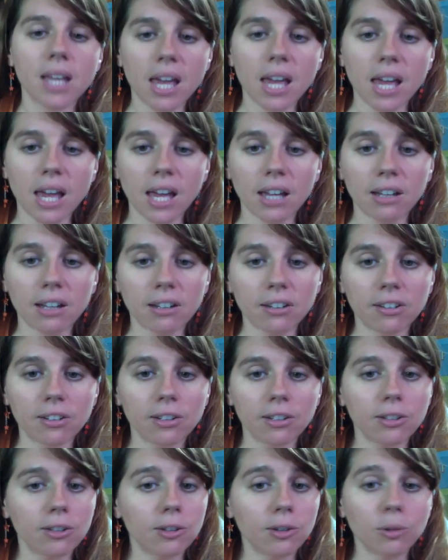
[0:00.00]
and
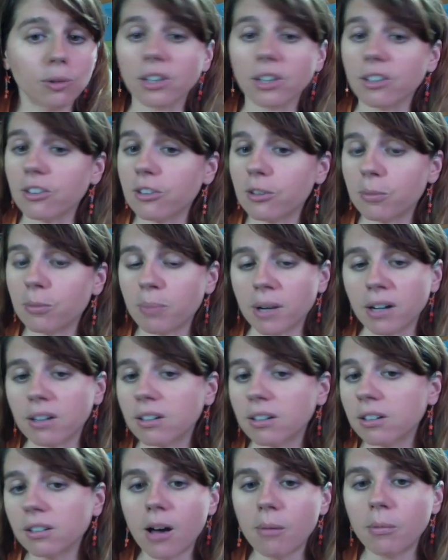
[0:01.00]
you can
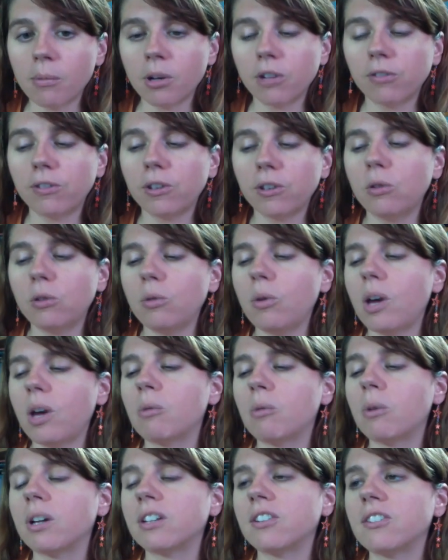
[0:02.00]
spare a few
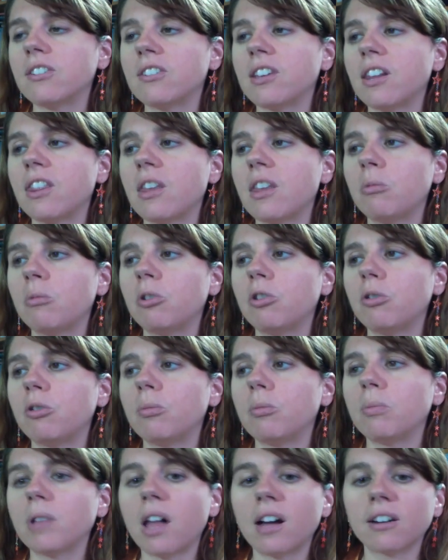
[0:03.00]
and want to send them
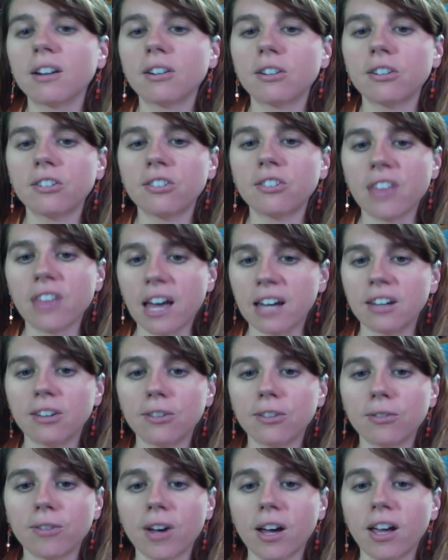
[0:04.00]
to bloggers, that
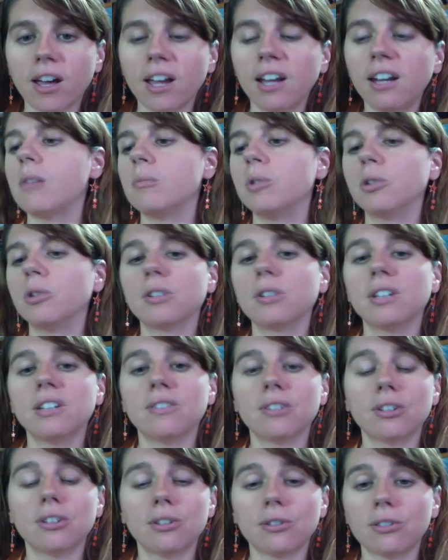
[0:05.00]
is fine. You could
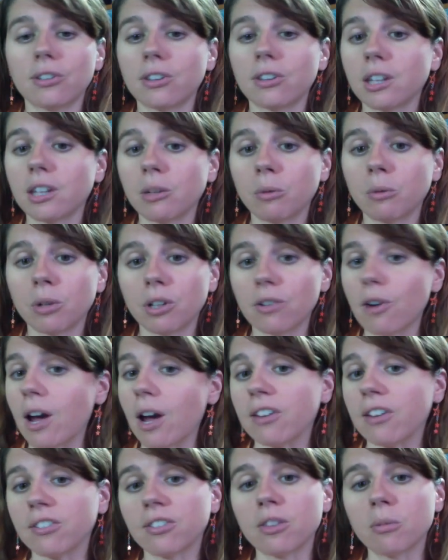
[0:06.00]
even do something where you
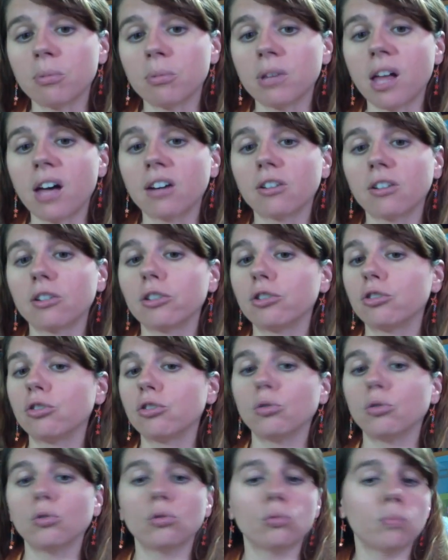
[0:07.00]
ask the blogger
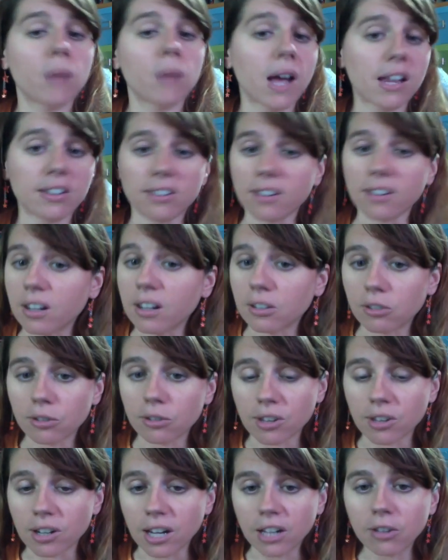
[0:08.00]
to pass it on to
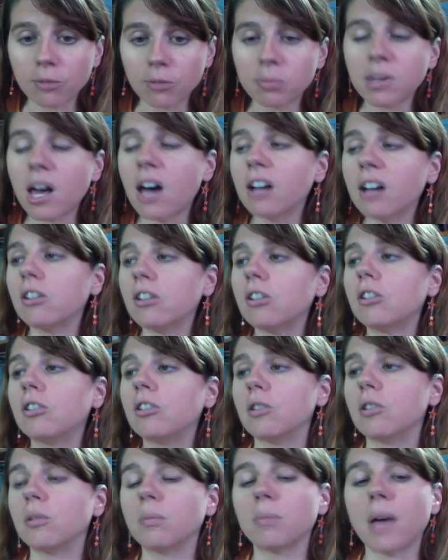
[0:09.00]
the next blogger
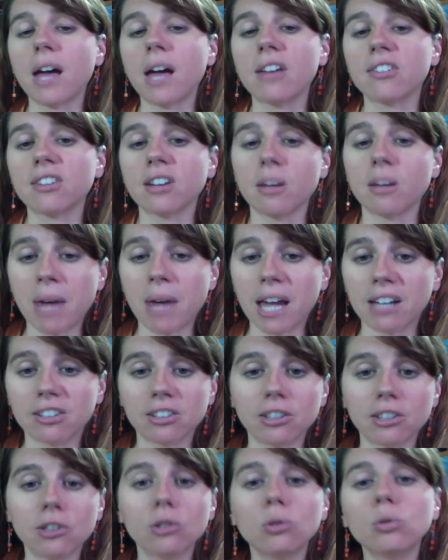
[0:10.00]
or pass it back
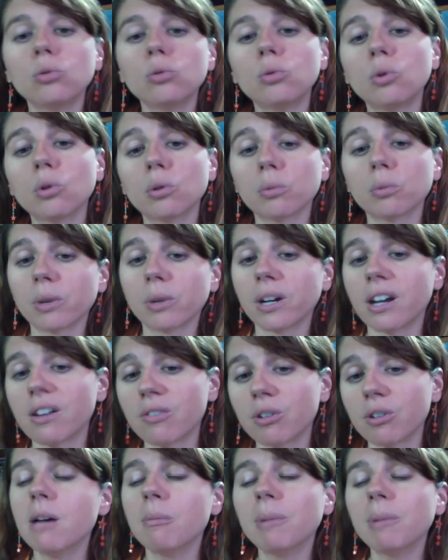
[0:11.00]
to you or
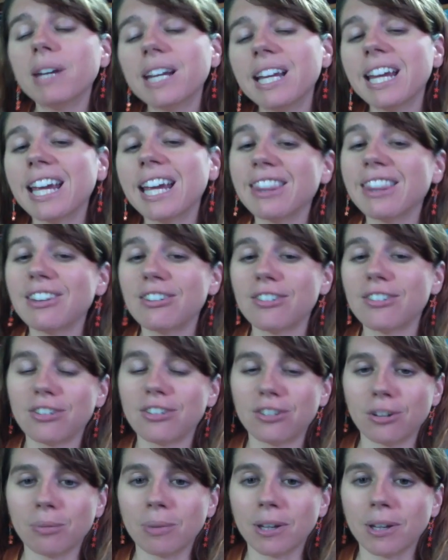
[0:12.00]
whatever. But again, there's the
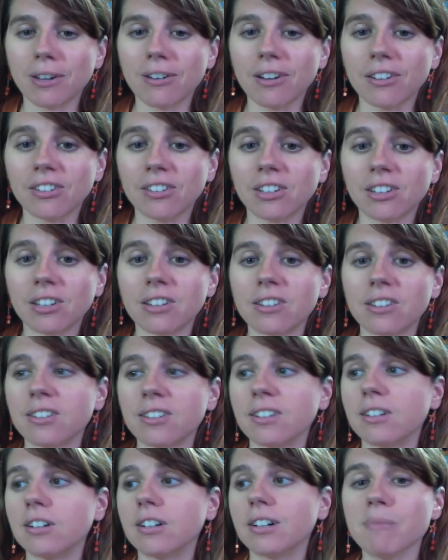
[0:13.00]
shipping cost to
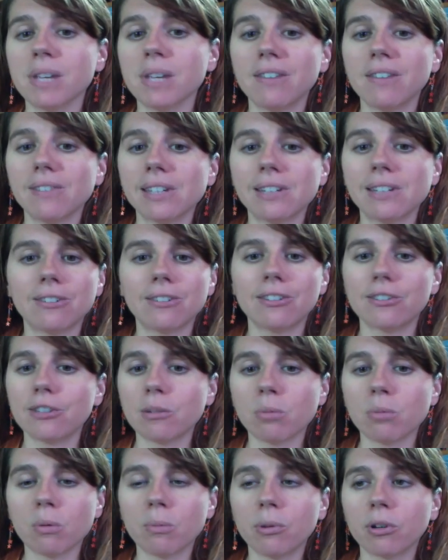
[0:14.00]
consider. Even if you
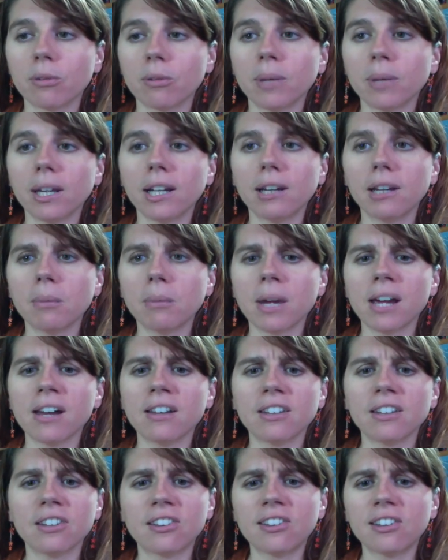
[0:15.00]
ship a book media
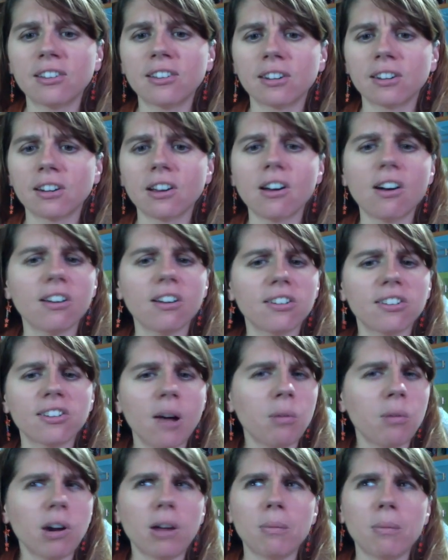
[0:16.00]
mail, it's still going to
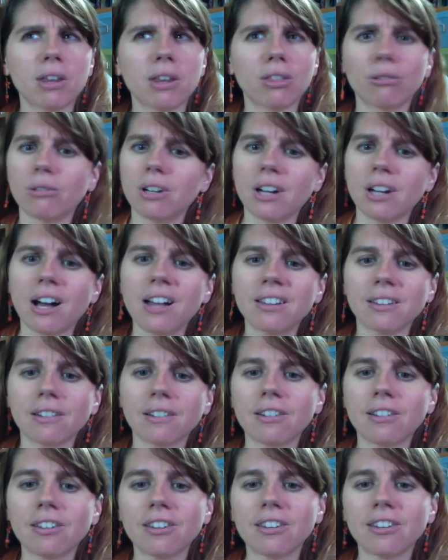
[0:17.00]
cost probably about
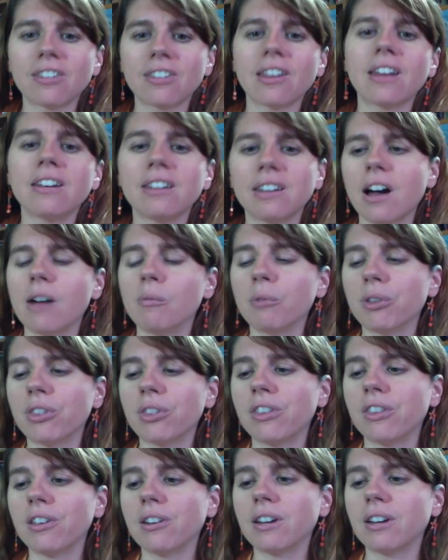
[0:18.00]
$3 to send it
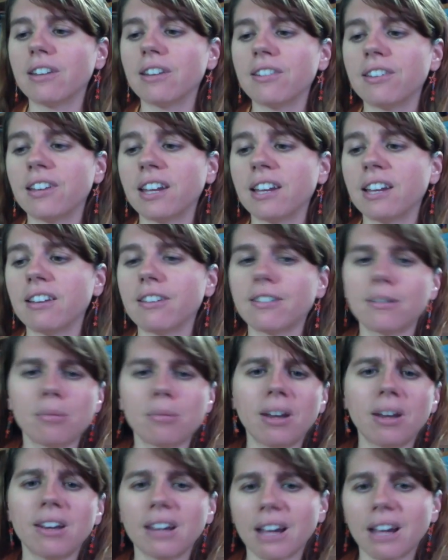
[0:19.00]
within the United States,
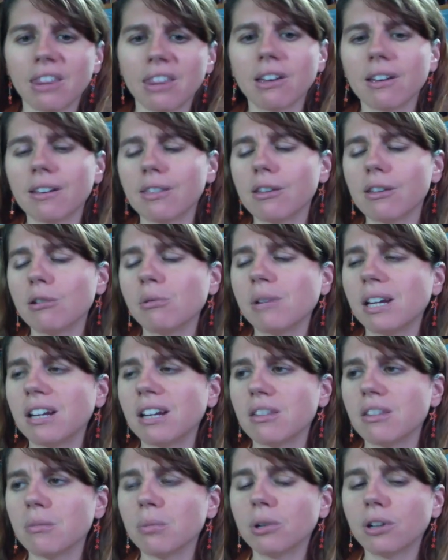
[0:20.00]
depending on the weight
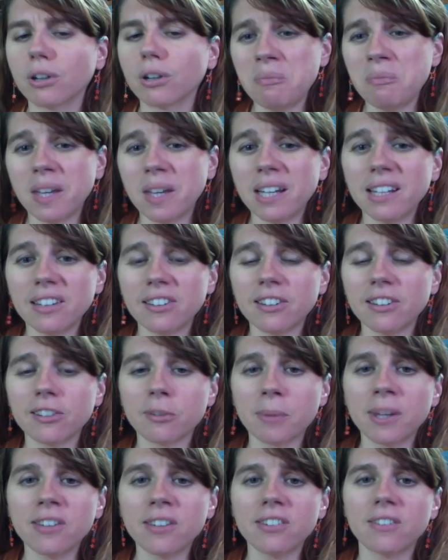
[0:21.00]
of the book. That gets
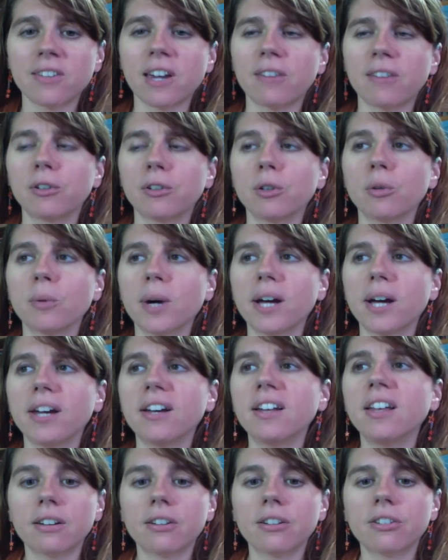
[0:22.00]
expensive after a while.